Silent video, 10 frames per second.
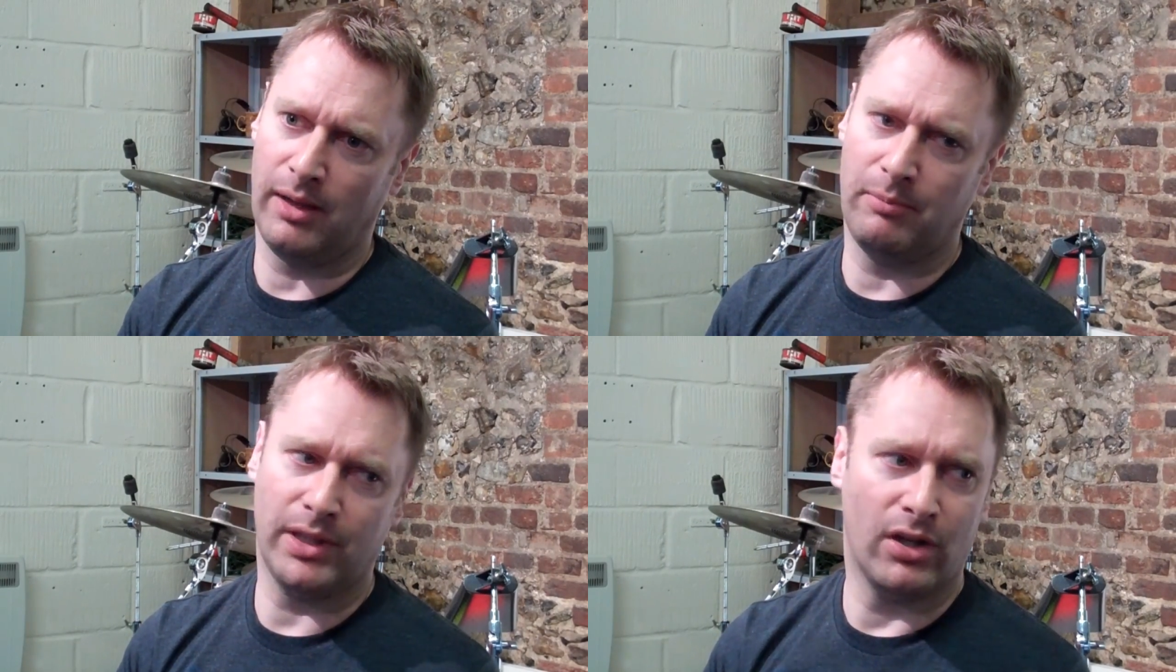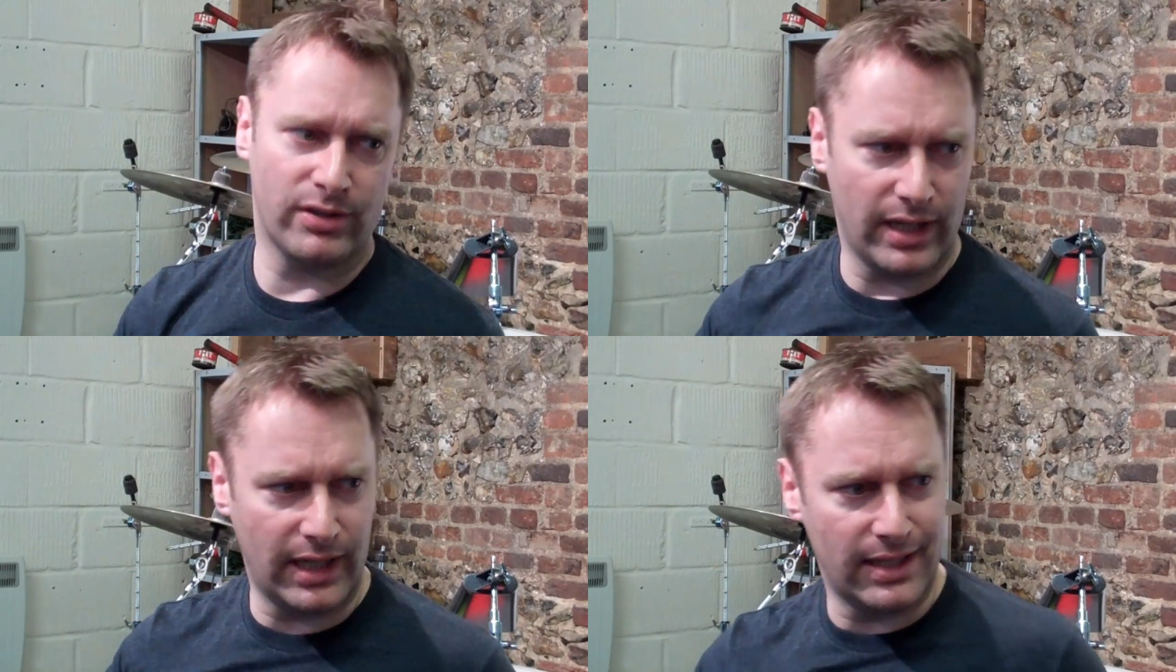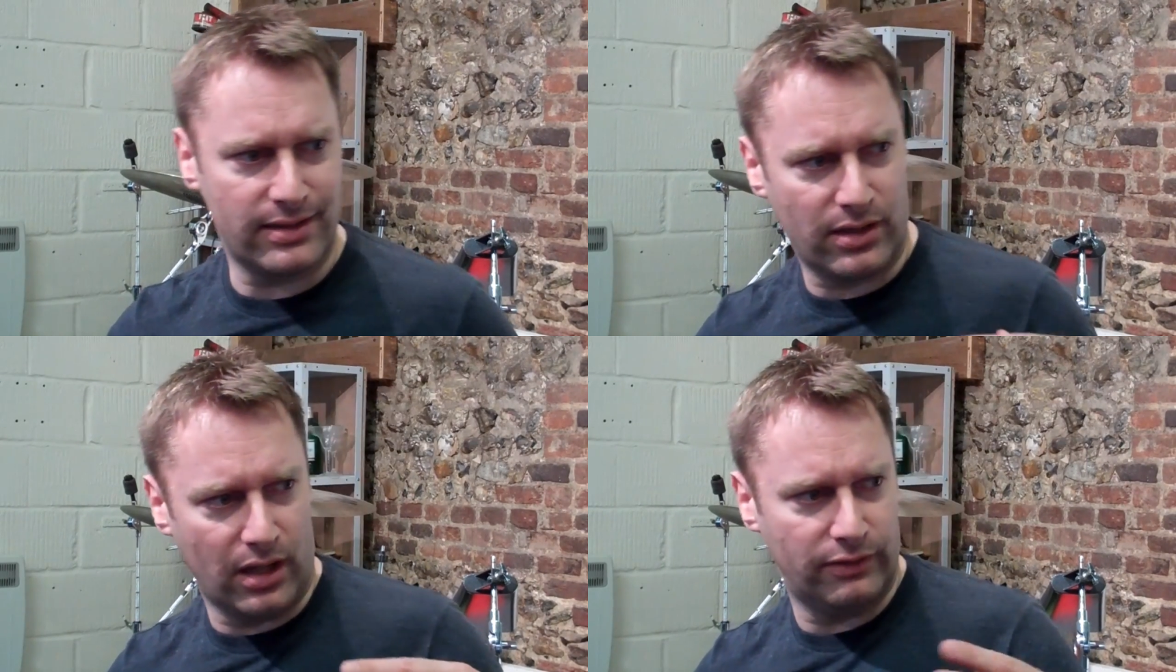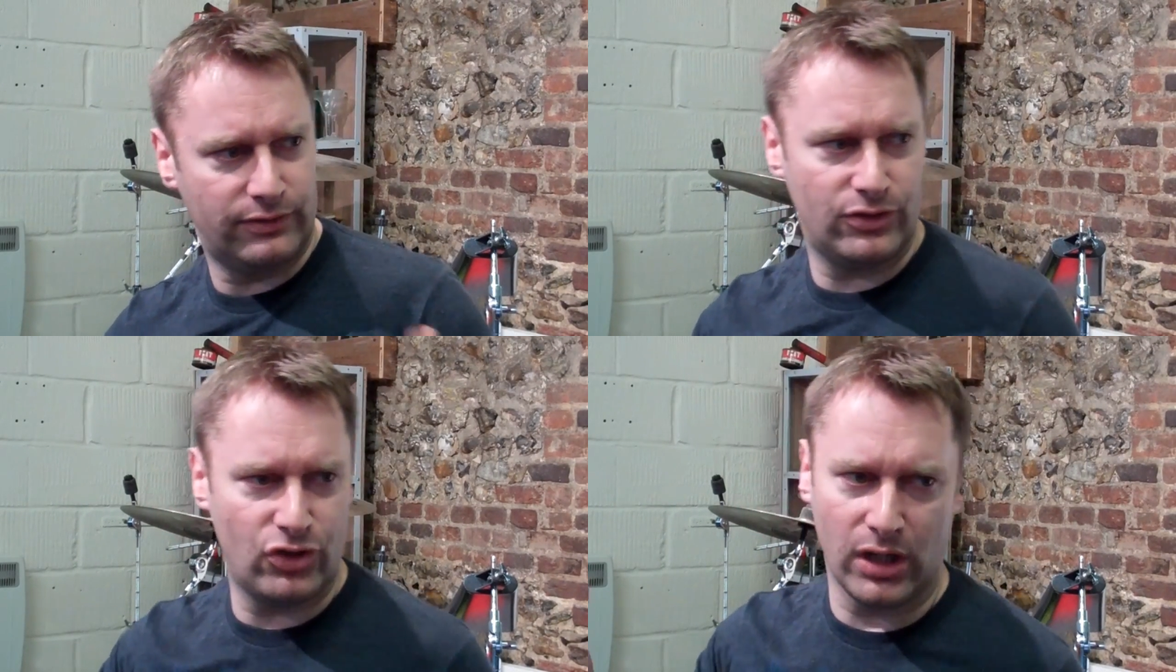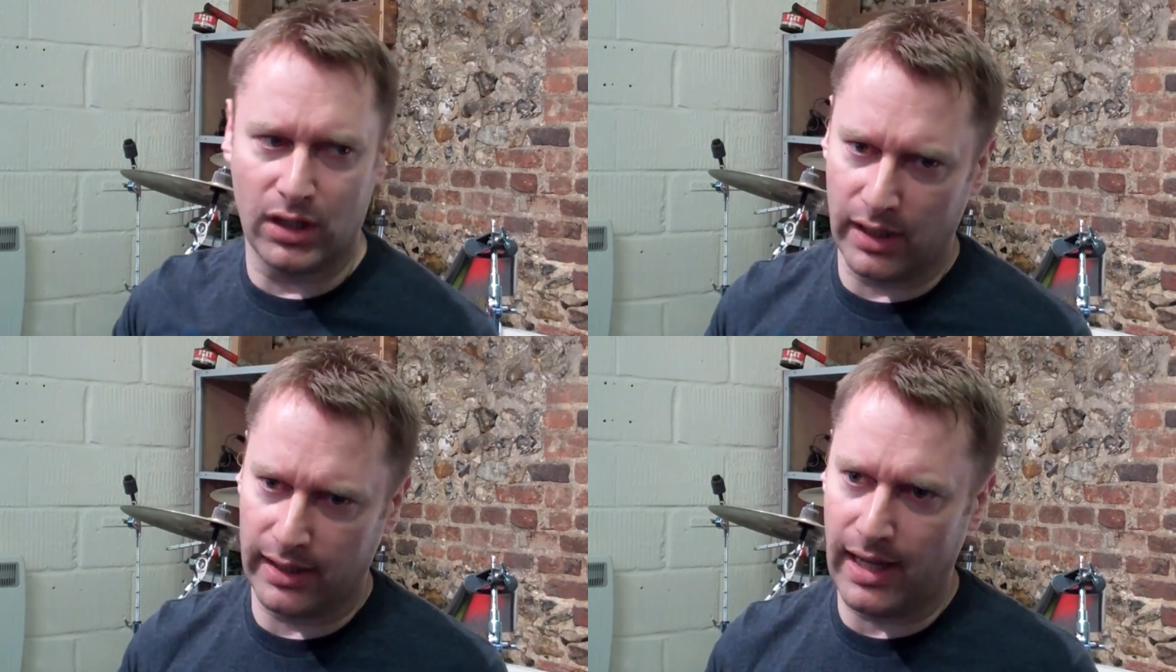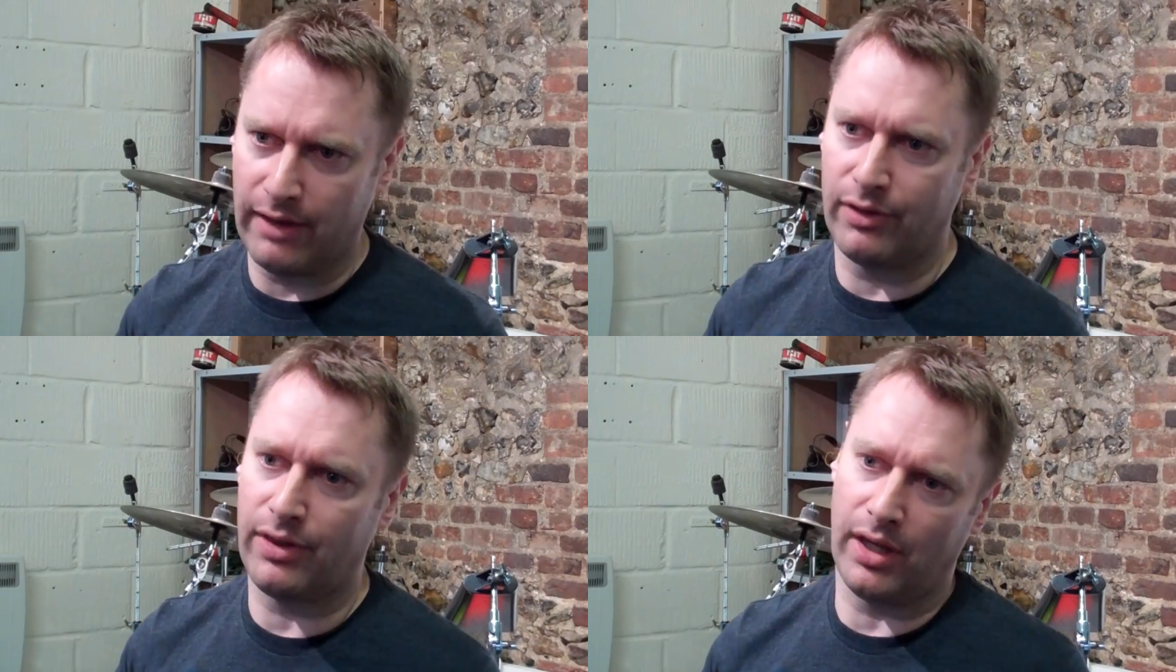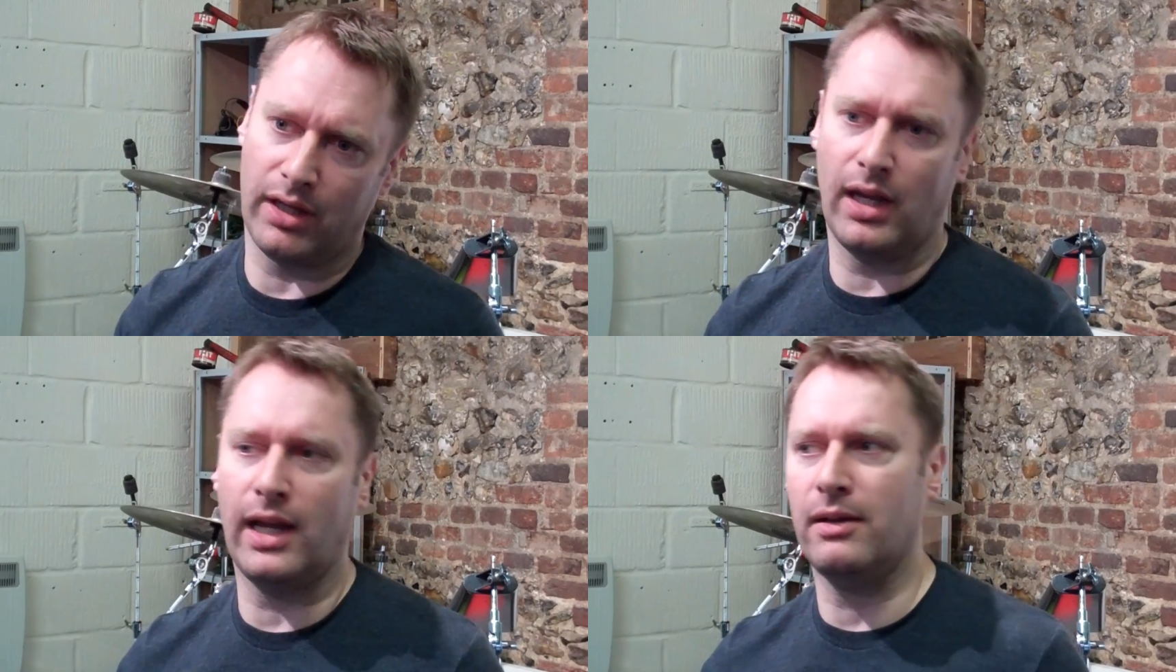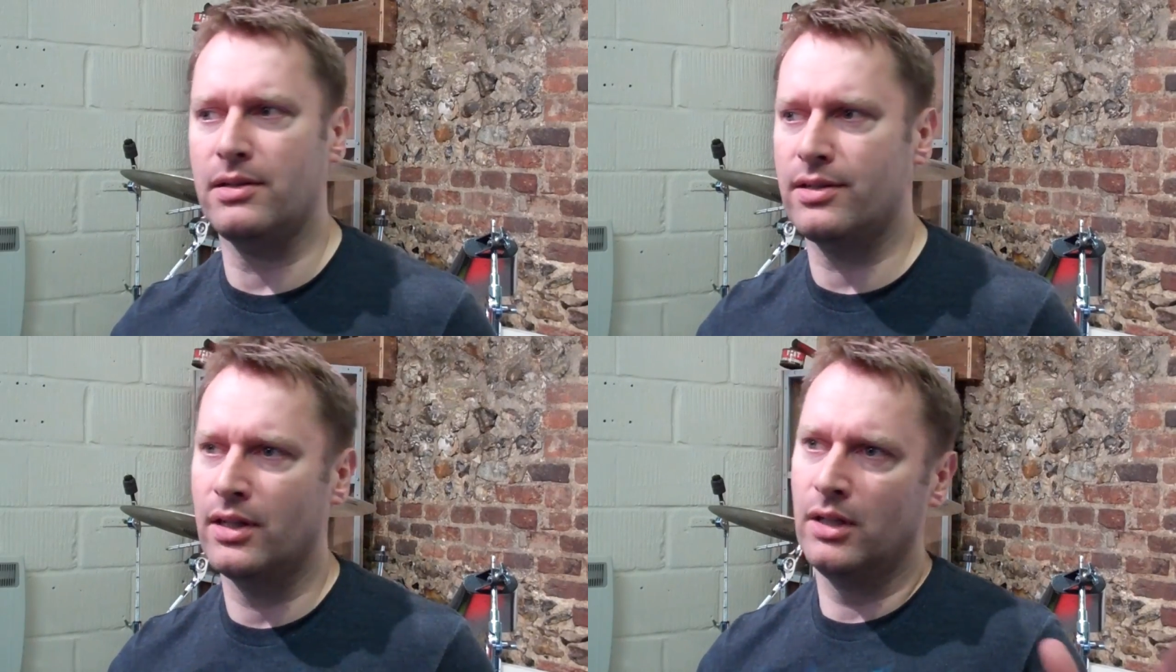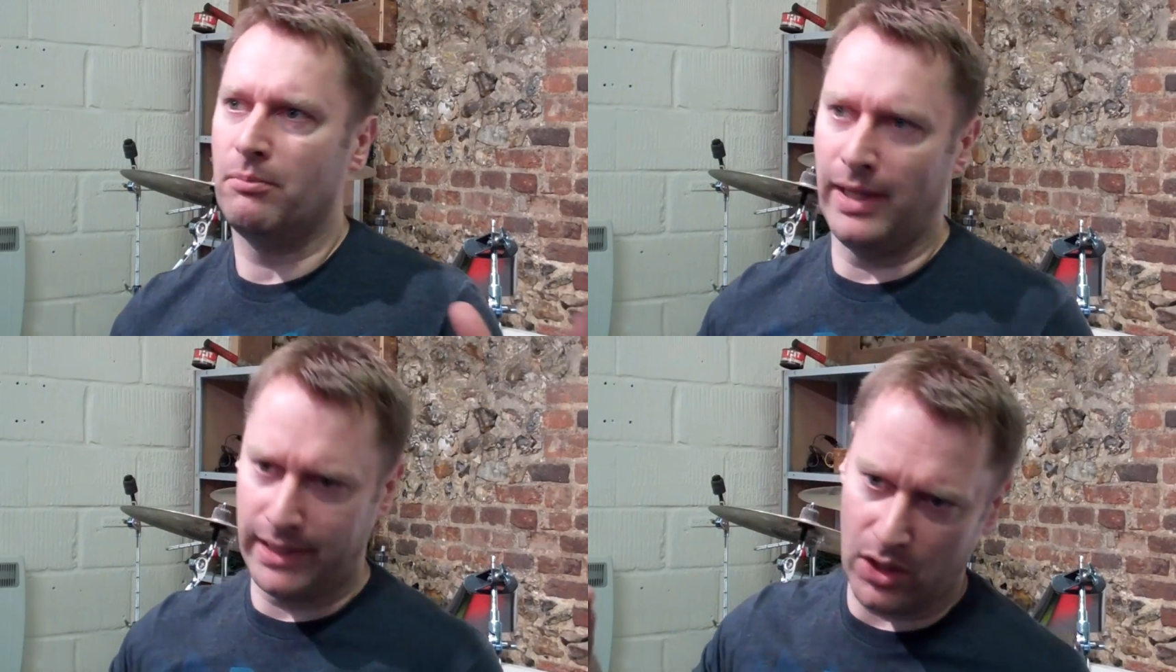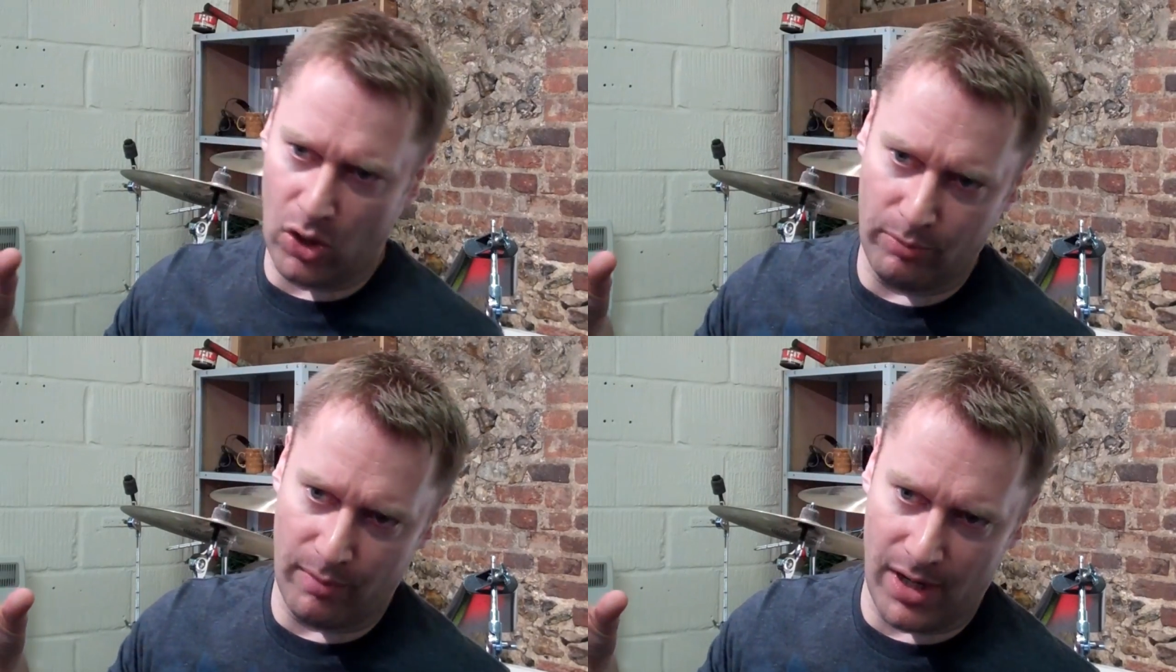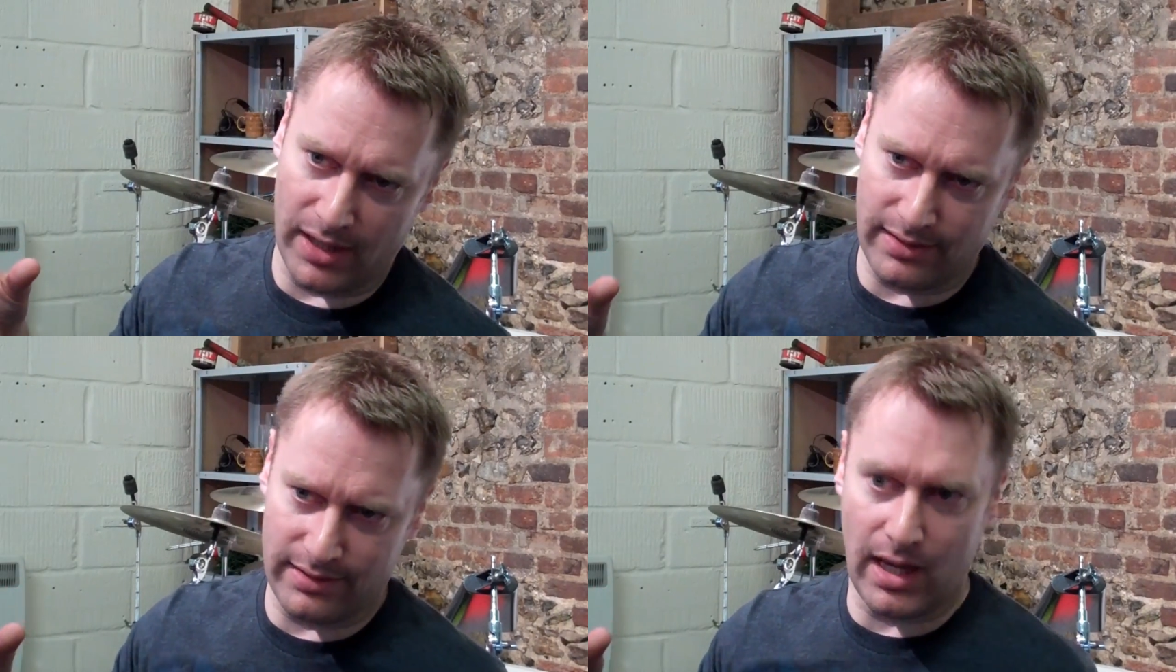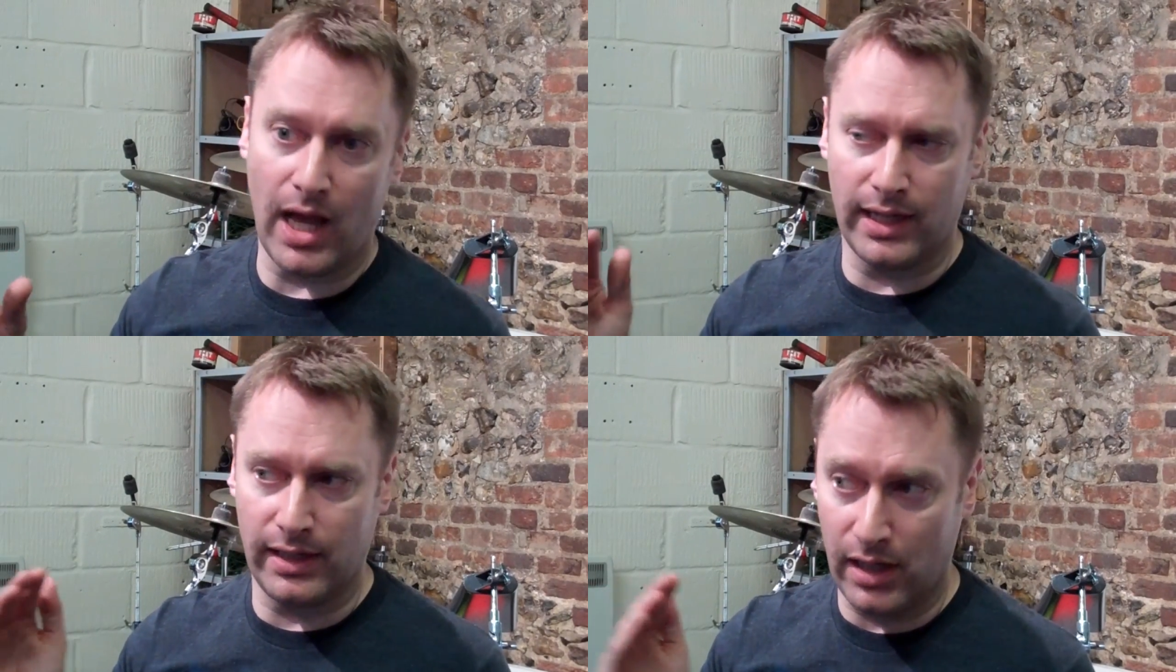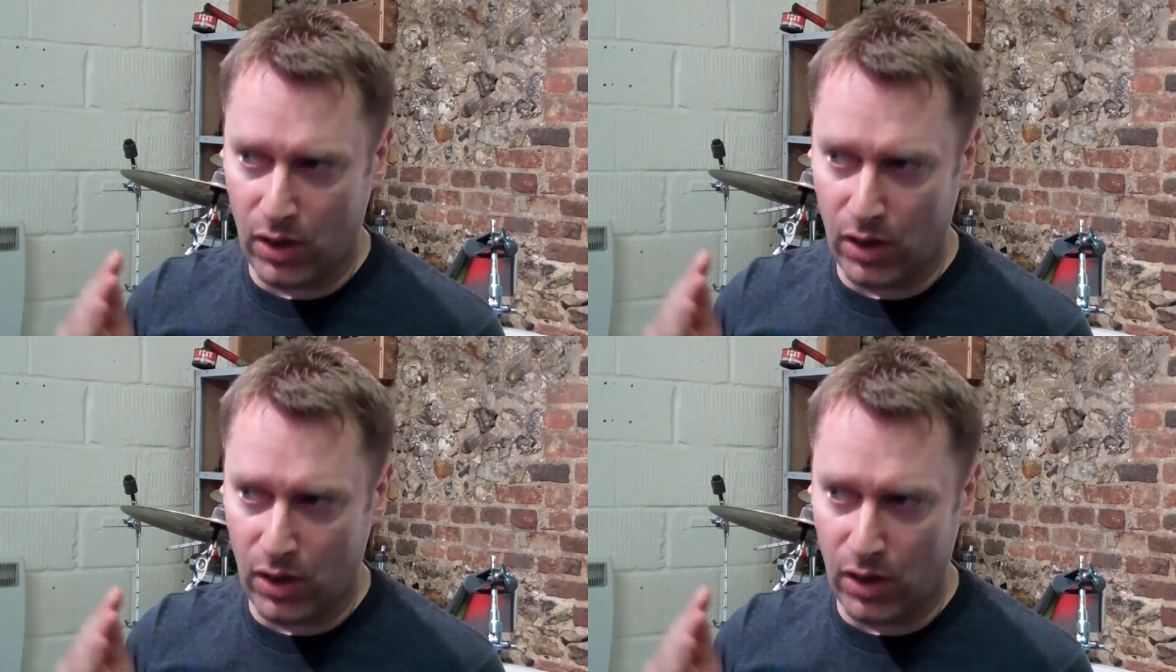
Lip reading: because it is kind of juggling everything and making compromises, and